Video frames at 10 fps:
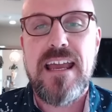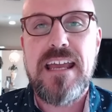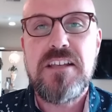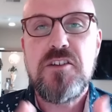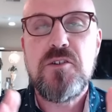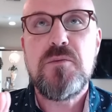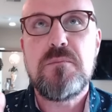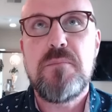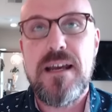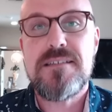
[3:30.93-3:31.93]
and you
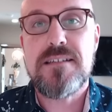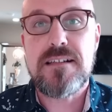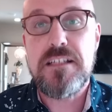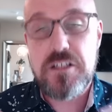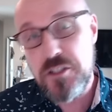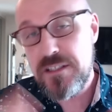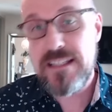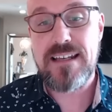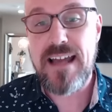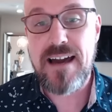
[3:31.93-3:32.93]
basically couldn't
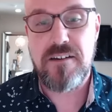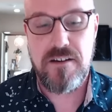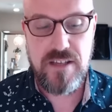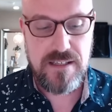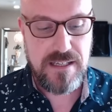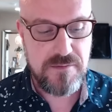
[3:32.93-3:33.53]
get out of it.